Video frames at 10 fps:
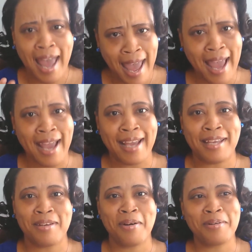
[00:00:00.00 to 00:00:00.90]
hey,
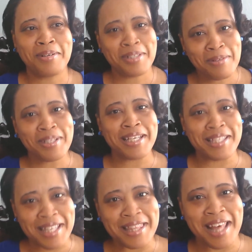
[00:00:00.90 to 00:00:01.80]
you really
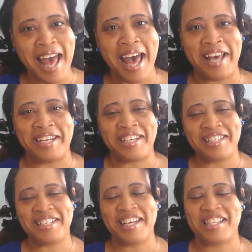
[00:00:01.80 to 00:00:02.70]
did that.
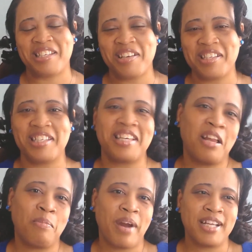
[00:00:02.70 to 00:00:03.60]
And it's good to
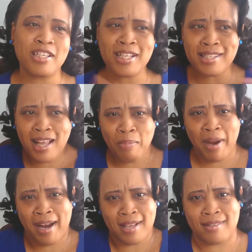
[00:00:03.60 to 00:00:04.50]
celebrate. It's good to
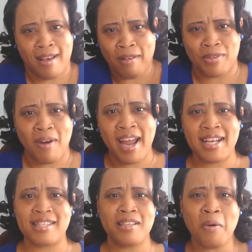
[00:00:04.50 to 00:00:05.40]
celebrate ourselves,
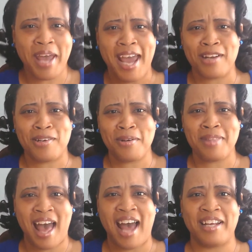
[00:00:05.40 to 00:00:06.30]
right? It's okay to do
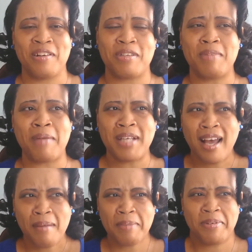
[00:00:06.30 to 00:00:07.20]
that. Sometimes
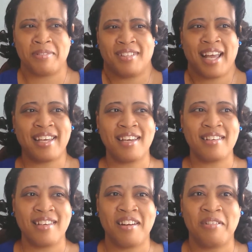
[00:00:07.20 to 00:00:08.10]
people
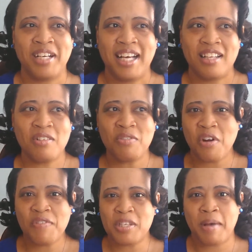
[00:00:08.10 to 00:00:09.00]
get, a little
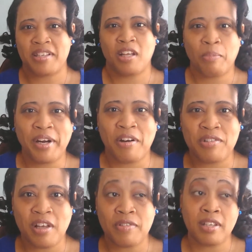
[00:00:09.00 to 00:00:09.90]
nervous about celebrating
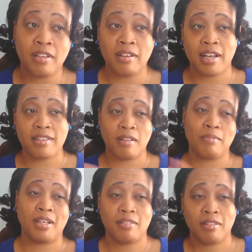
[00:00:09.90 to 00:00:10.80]
ourselves. And then you got
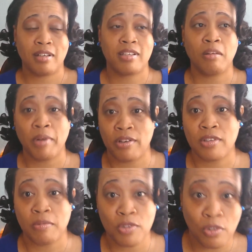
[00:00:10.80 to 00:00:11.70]
some that celebrate
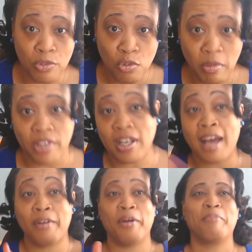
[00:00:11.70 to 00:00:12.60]
yourself a little too much.
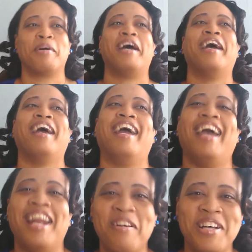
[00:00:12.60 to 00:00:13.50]
I don't know. But
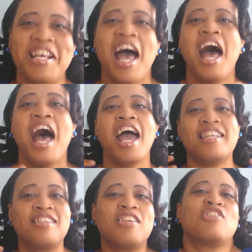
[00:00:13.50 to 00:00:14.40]
anyways,
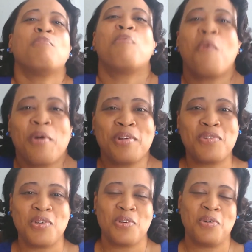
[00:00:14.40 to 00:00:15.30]
it's just
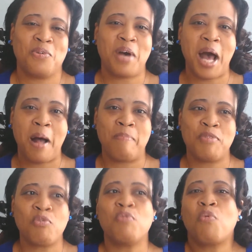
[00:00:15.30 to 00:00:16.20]
important to
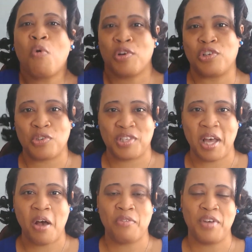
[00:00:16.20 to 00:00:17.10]
reward
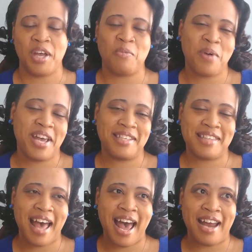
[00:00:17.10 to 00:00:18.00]
yourself in ways
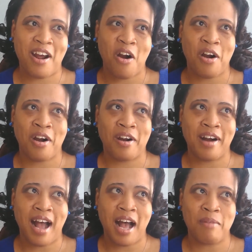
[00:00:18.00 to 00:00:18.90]
that
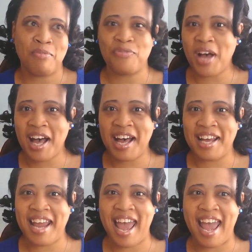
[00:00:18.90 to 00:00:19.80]
are
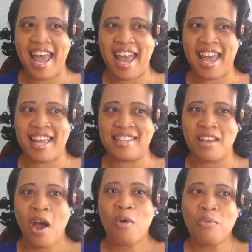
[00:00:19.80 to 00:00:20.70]
fun and
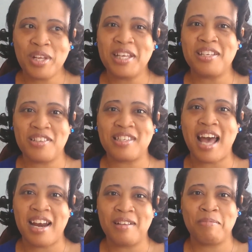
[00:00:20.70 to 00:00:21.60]
really just
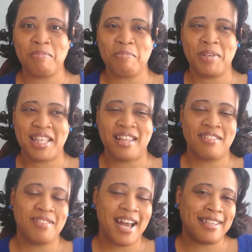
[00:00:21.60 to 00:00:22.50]
kind of put that
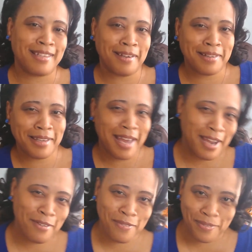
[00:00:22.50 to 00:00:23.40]
little icing on the
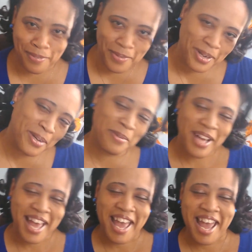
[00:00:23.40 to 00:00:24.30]
cake for you.
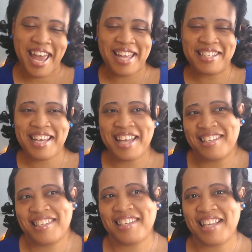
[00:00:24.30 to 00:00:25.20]
And I
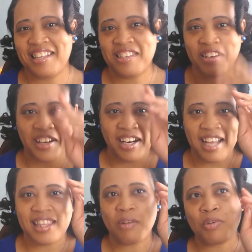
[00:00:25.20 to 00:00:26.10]
just think that's good. And
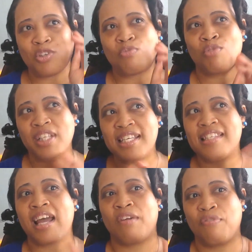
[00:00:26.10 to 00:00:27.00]
I think we should really
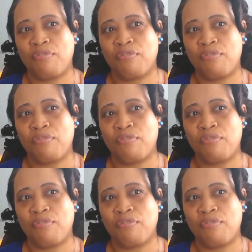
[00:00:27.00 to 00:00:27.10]
stay